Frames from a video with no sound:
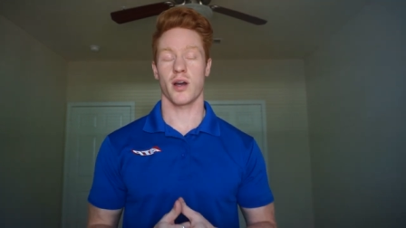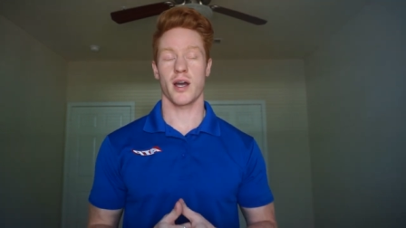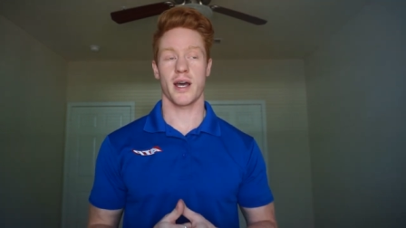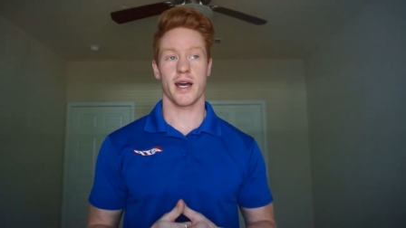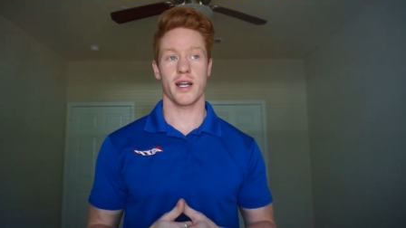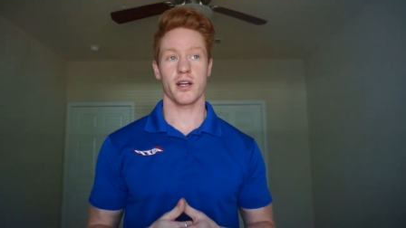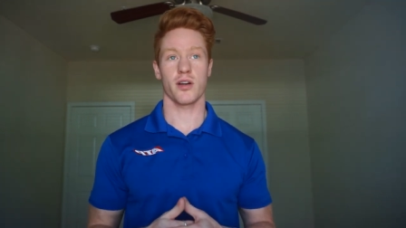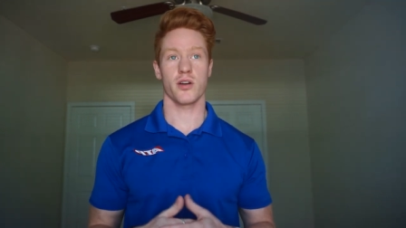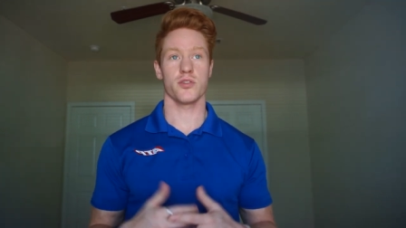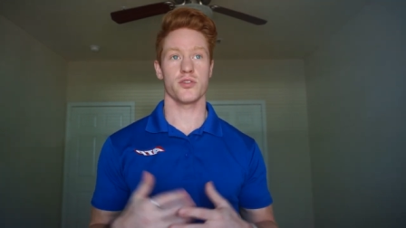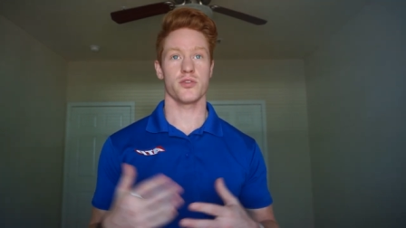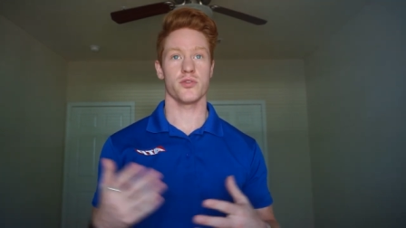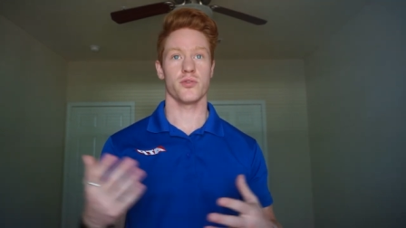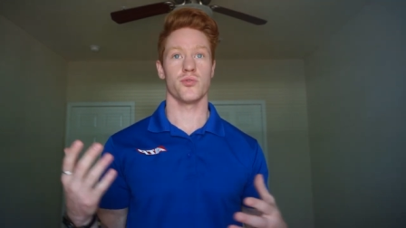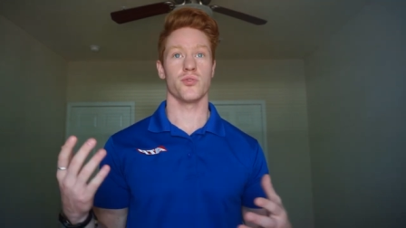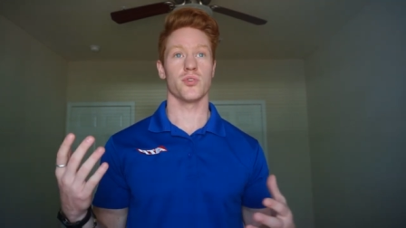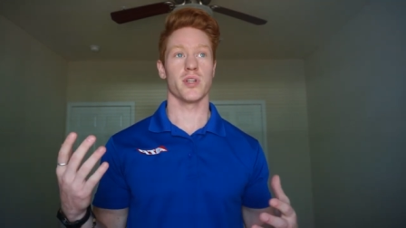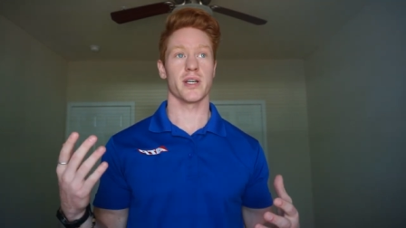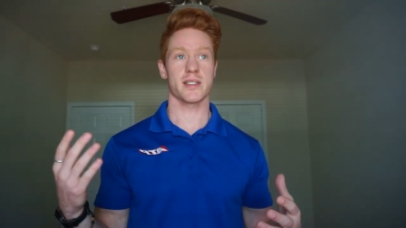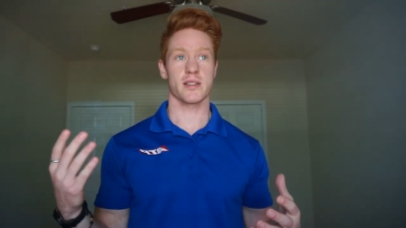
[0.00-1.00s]
I had to go
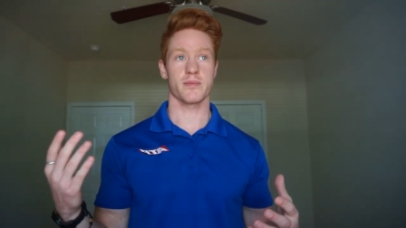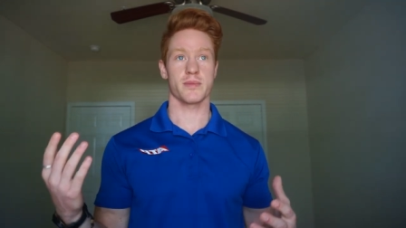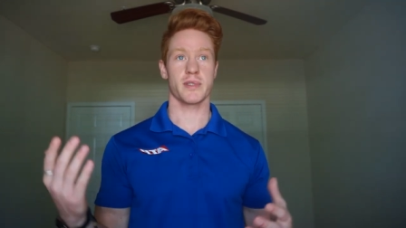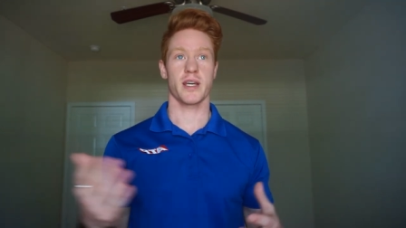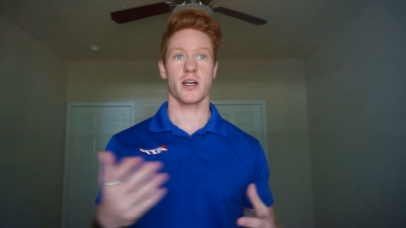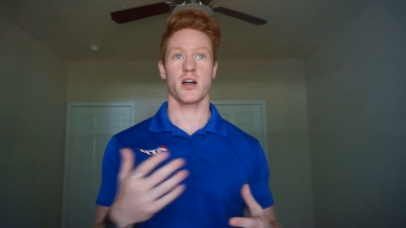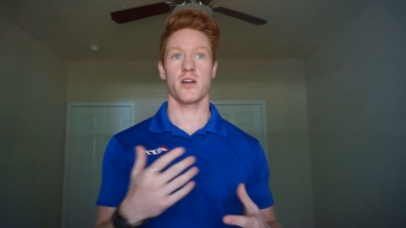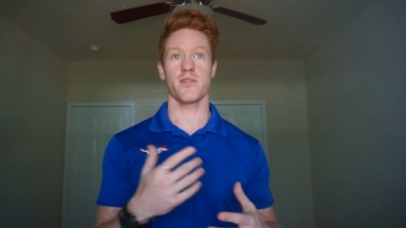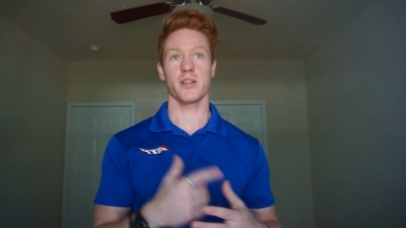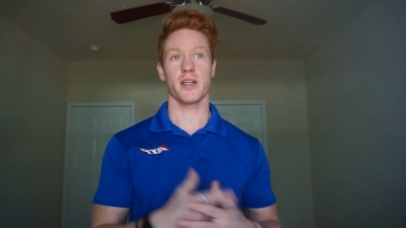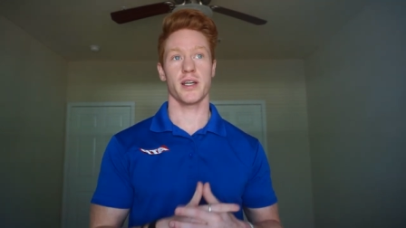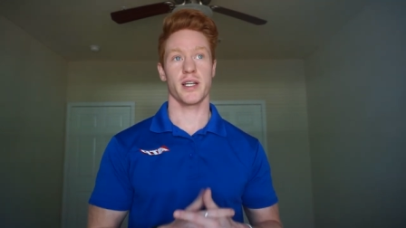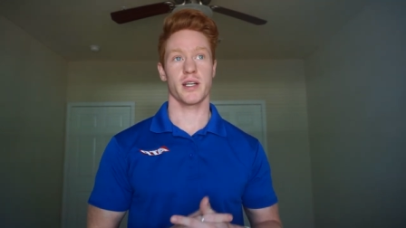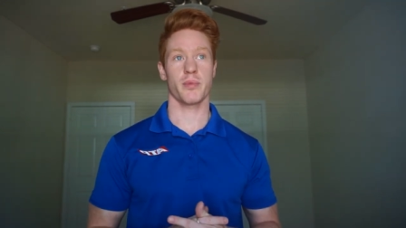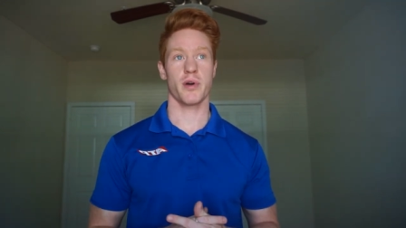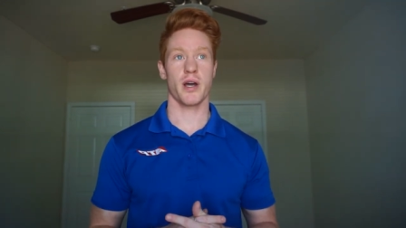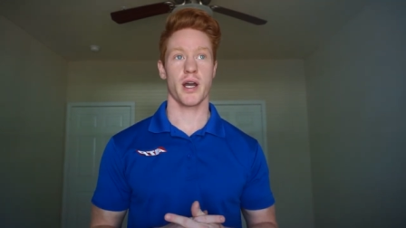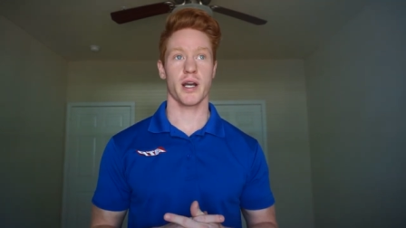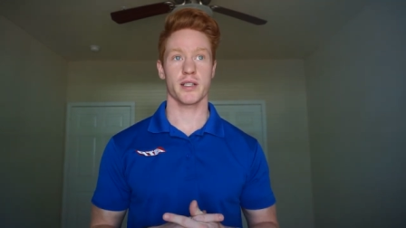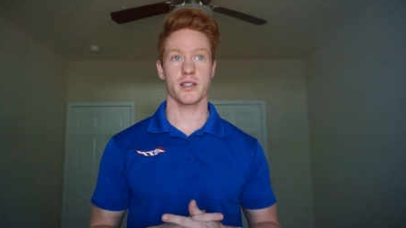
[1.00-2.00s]
do like some takeoff and landing
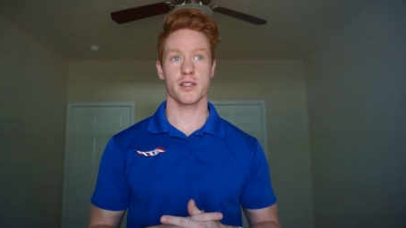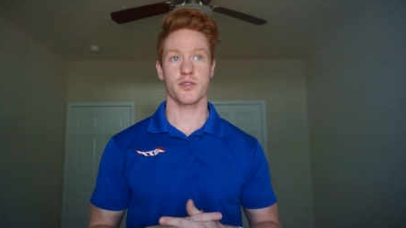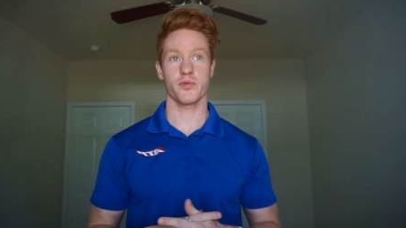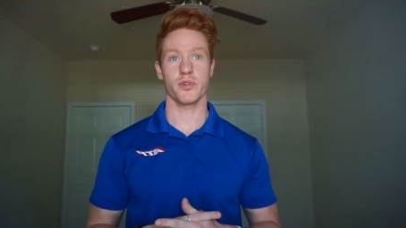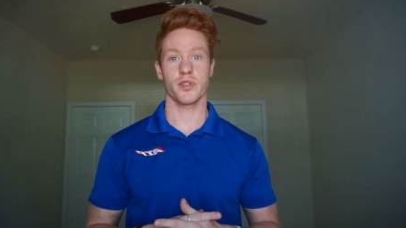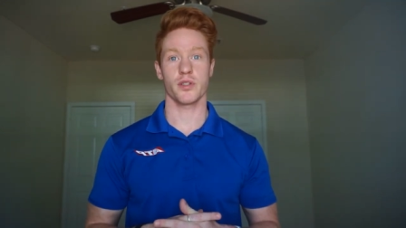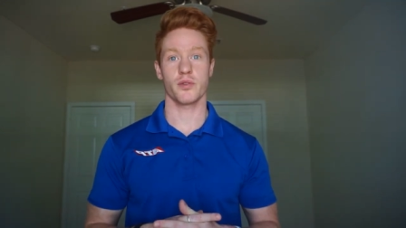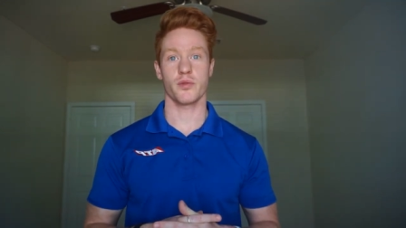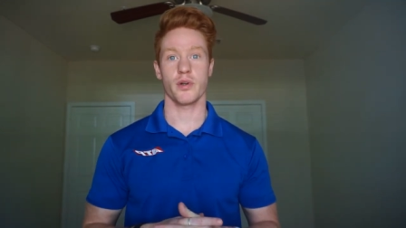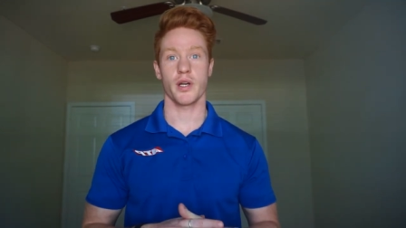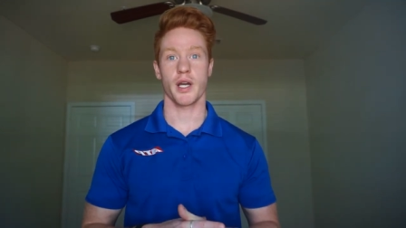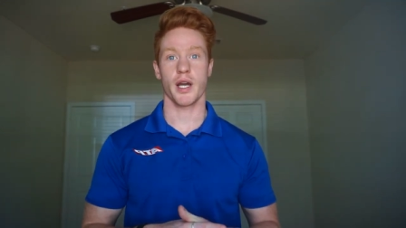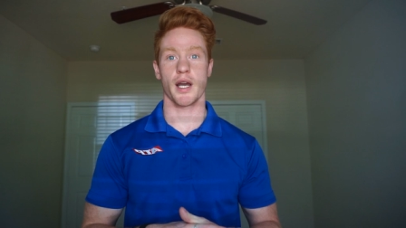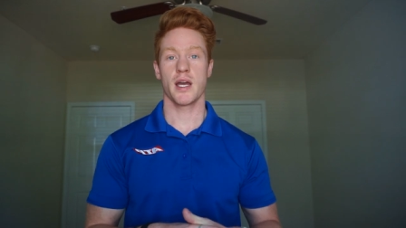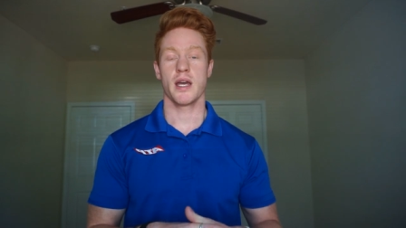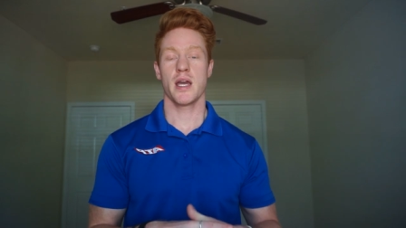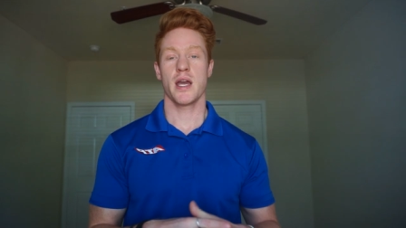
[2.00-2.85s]
practice really quick,